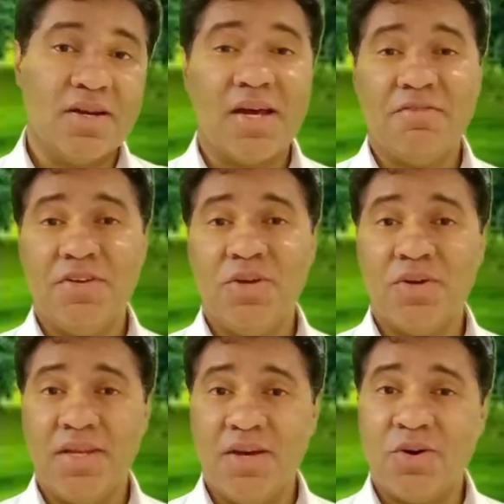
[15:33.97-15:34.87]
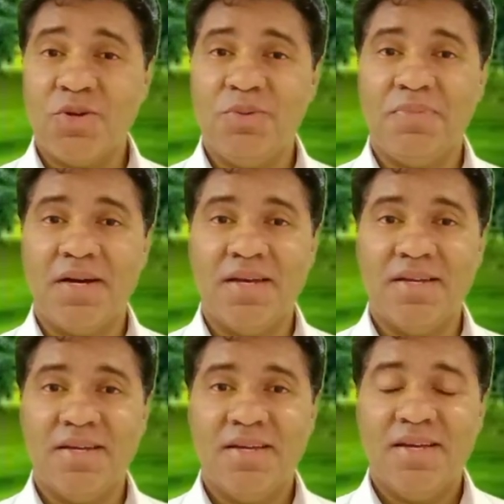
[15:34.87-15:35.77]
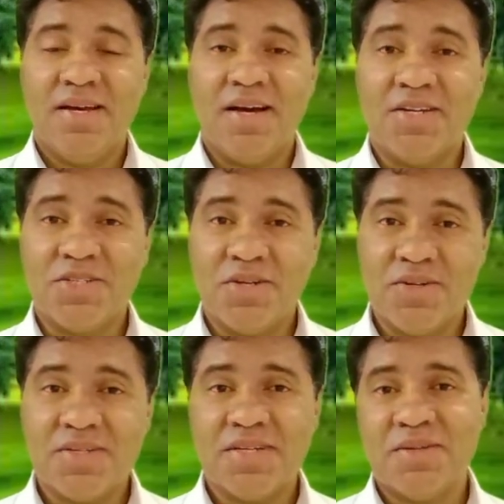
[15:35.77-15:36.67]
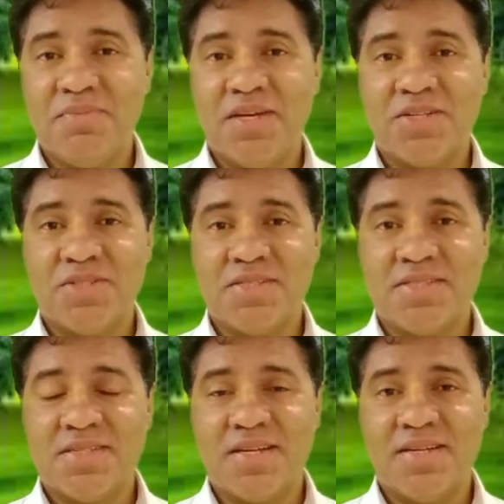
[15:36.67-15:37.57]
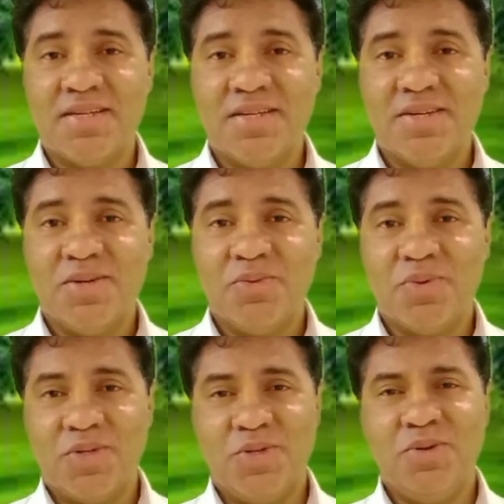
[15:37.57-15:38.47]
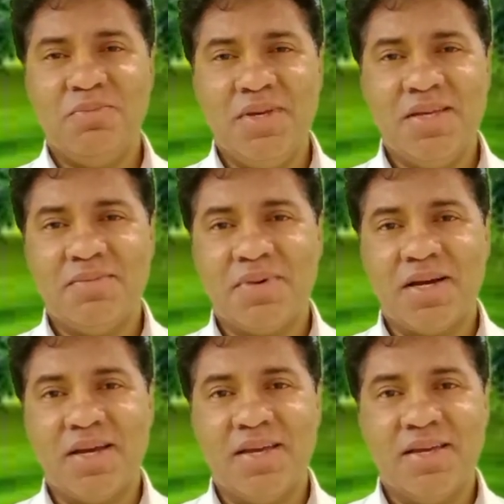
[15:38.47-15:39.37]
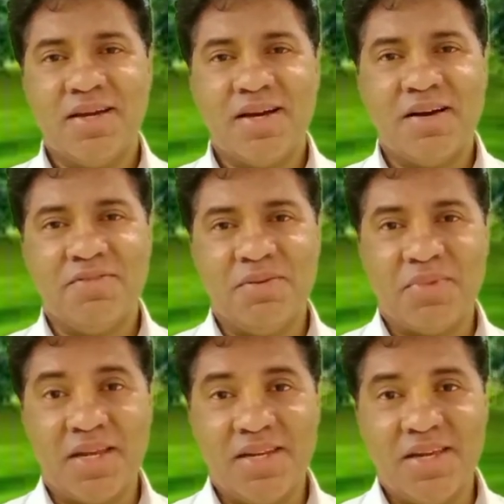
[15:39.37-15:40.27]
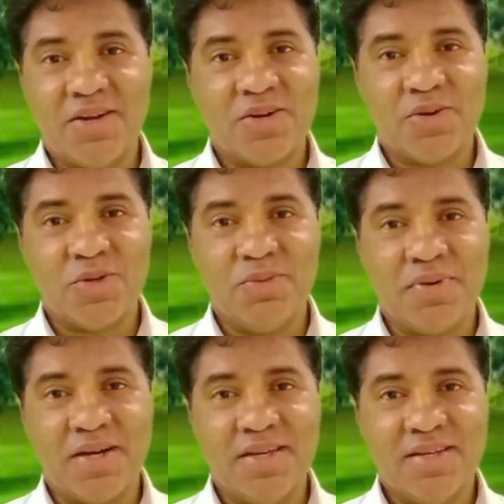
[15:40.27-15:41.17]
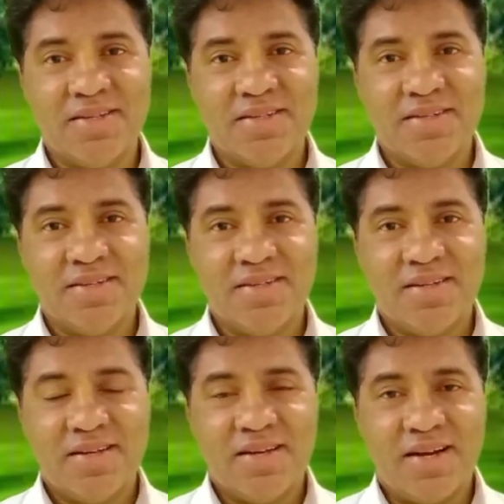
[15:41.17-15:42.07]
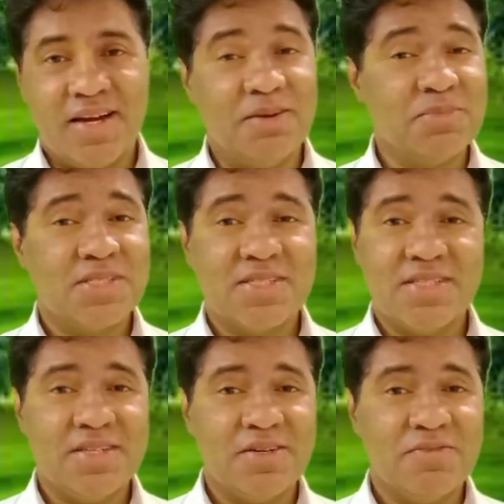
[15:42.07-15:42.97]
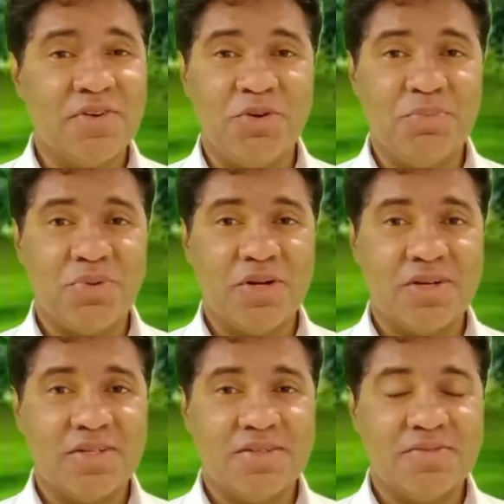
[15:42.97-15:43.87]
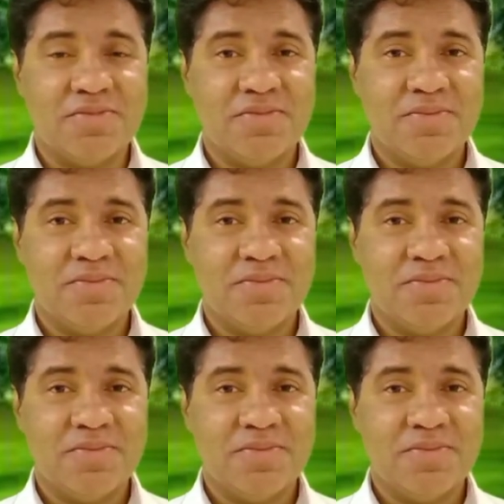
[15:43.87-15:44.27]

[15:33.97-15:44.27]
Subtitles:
not having your day occupied. And she looked at me and she said, what do you mean by having my day not occupied? I am still very productive.